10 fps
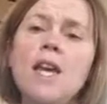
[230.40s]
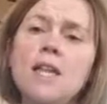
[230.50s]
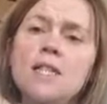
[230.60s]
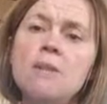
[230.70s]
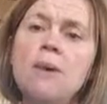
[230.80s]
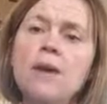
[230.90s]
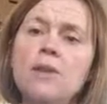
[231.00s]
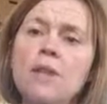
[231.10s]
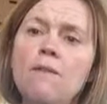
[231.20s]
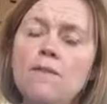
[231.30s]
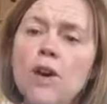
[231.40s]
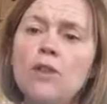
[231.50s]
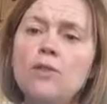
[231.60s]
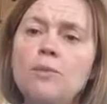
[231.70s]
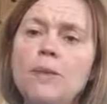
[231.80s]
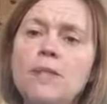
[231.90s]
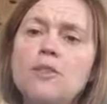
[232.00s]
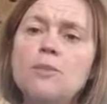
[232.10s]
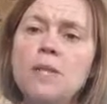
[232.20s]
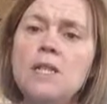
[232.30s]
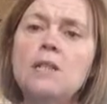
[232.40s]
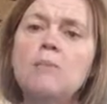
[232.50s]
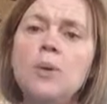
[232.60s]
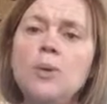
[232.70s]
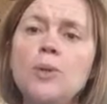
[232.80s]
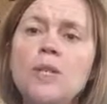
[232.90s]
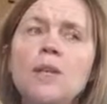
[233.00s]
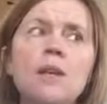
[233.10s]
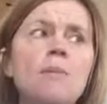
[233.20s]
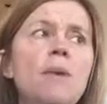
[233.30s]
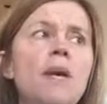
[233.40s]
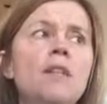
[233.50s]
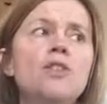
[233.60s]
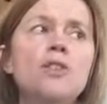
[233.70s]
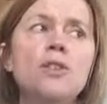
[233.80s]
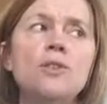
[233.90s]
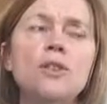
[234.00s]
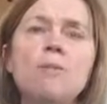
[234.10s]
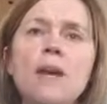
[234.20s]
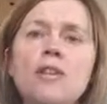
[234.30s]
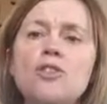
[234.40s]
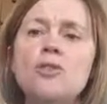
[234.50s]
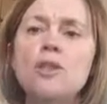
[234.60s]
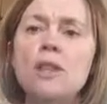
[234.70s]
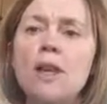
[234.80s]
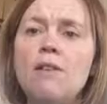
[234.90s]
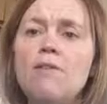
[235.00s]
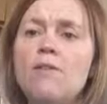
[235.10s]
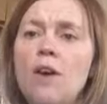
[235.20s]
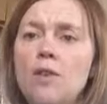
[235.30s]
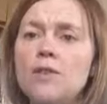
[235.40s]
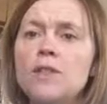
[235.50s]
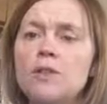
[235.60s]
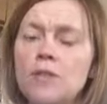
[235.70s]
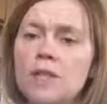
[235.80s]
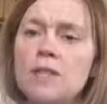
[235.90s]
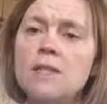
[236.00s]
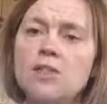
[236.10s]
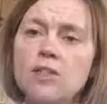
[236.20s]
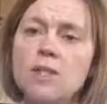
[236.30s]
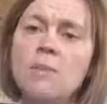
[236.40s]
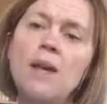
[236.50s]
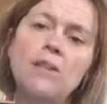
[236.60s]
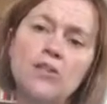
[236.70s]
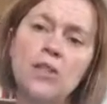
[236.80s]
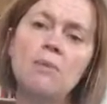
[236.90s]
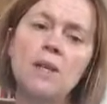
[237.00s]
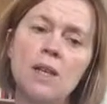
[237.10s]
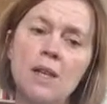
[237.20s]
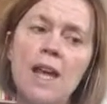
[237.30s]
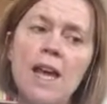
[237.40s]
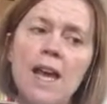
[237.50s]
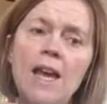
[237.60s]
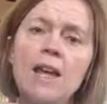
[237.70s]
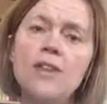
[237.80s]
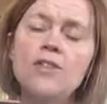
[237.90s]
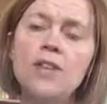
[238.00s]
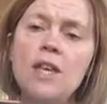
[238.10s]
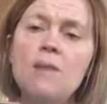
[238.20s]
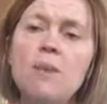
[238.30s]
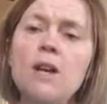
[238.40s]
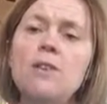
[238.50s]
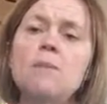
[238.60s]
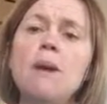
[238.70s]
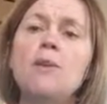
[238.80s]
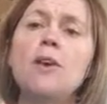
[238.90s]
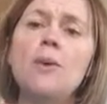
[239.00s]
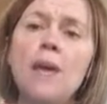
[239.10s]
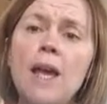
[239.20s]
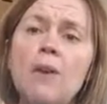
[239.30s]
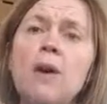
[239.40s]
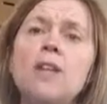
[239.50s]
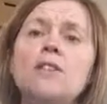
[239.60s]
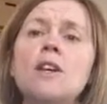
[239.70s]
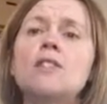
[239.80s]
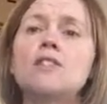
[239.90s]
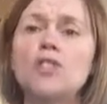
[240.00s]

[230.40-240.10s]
it's about the involvement, somebody supporting them to make sure that they're involved in all the decisions about the treatment and care. So the IMHA is about going out and